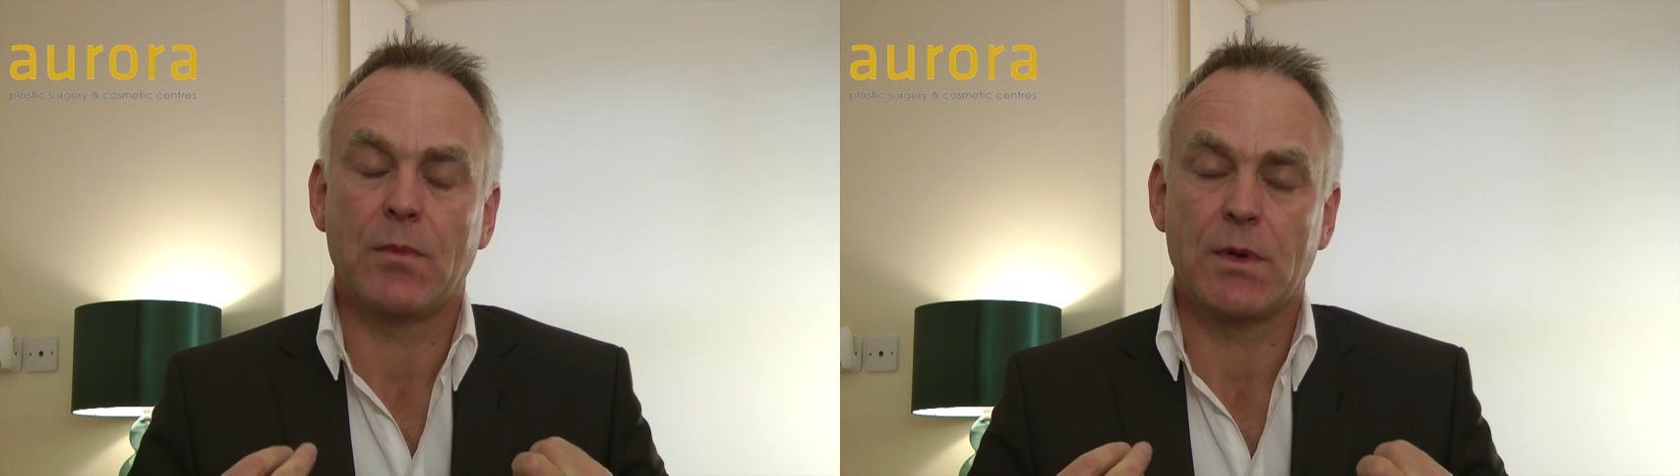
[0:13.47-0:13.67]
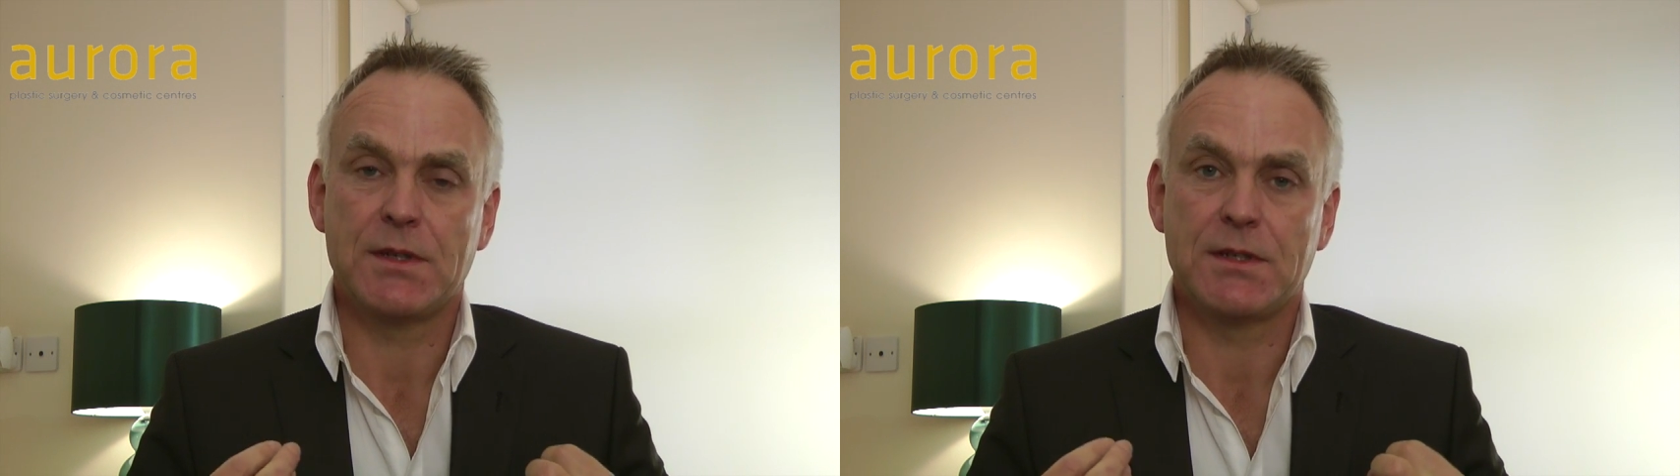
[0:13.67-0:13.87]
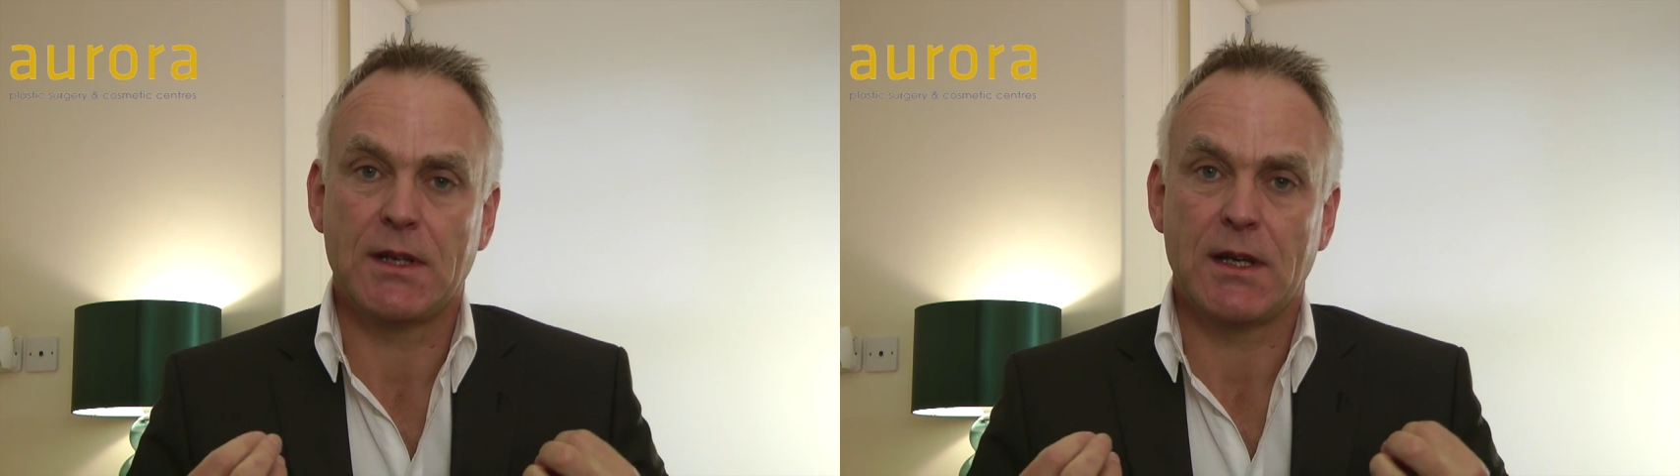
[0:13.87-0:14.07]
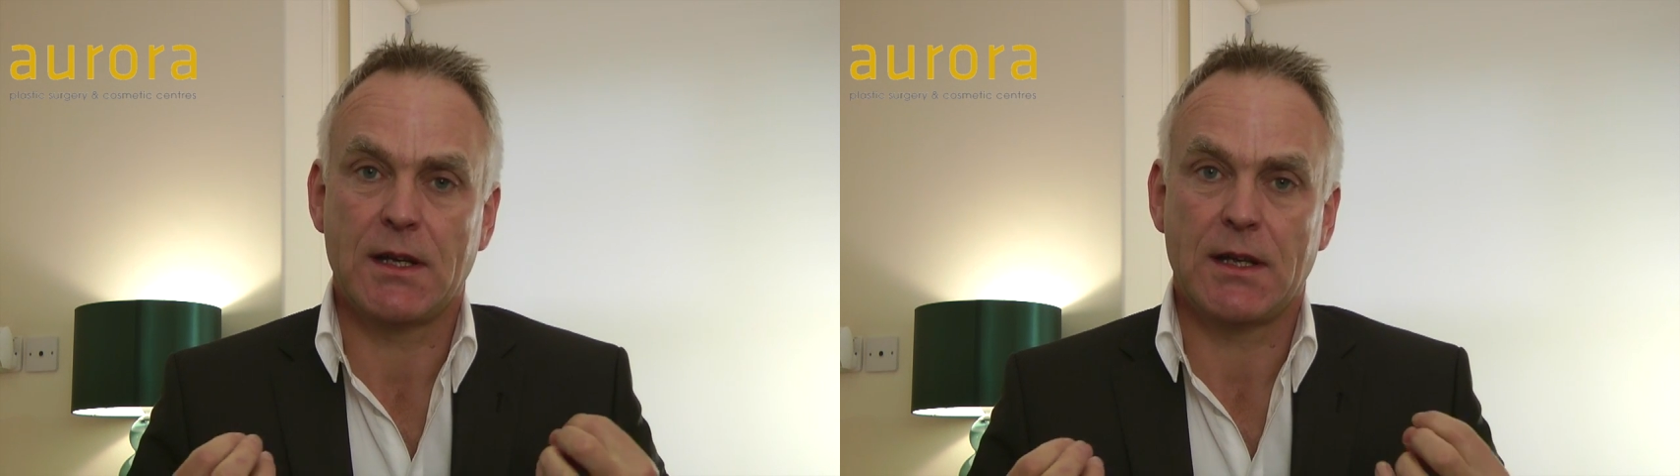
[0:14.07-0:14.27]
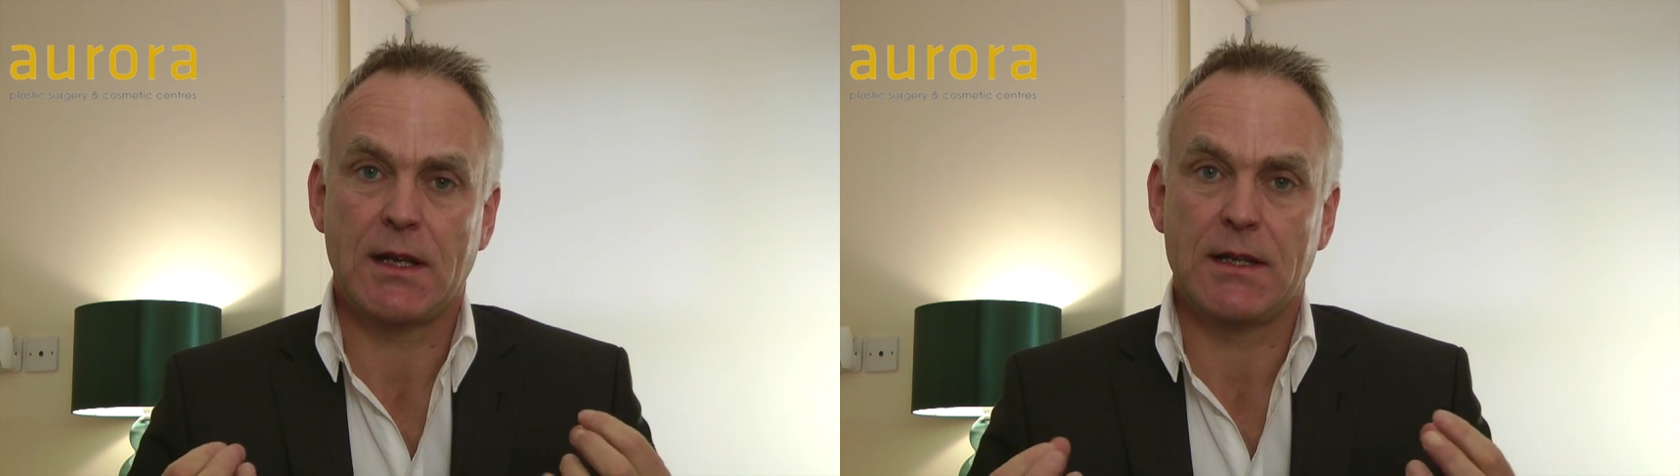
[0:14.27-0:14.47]
which
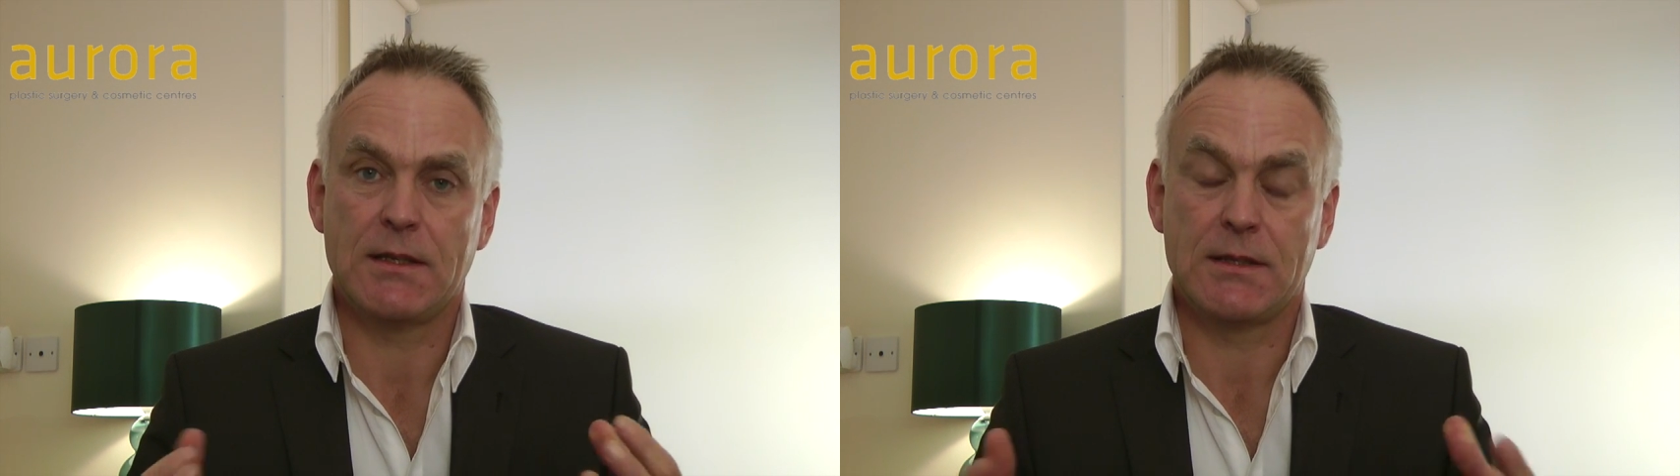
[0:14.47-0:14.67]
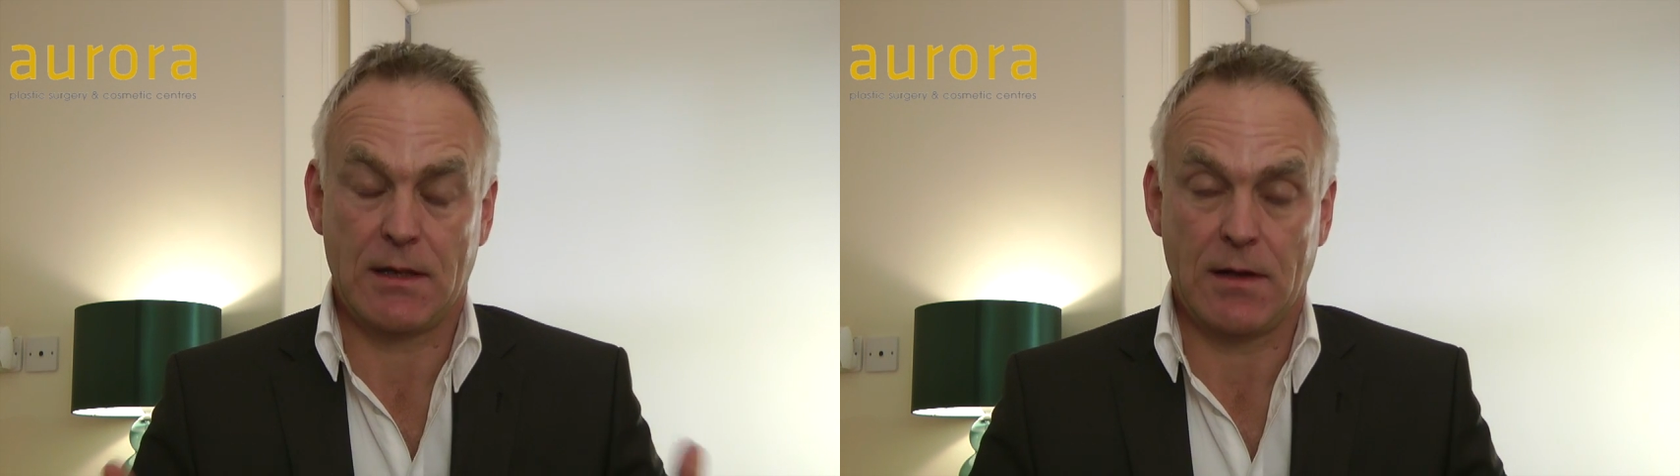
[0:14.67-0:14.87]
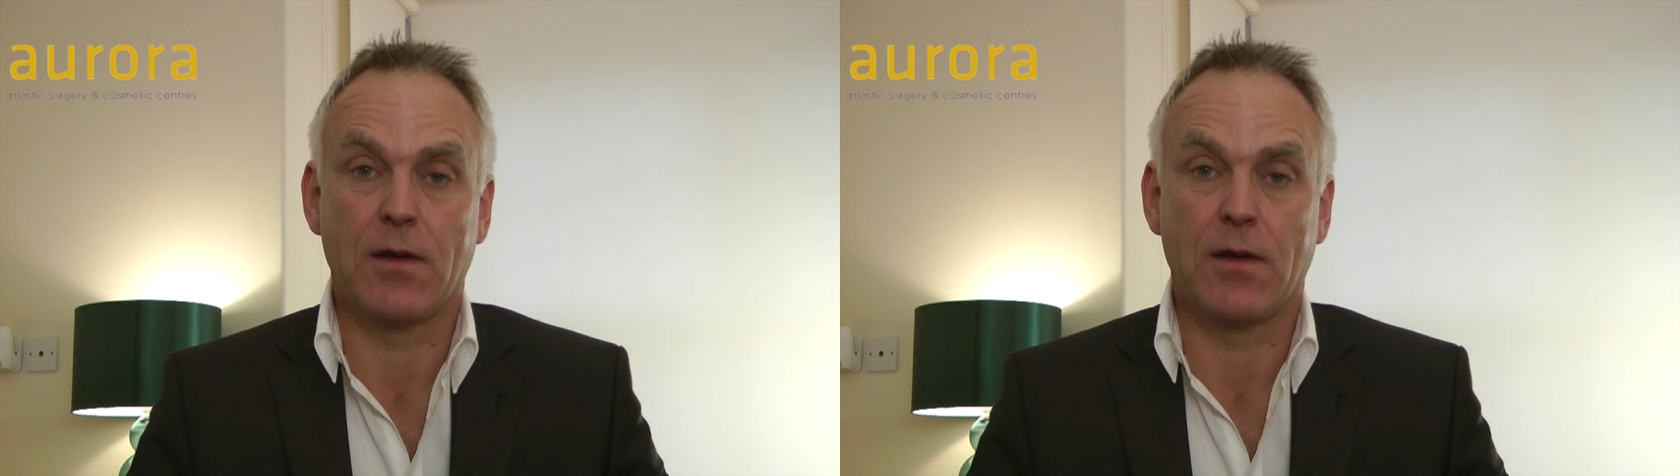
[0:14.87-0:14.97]
is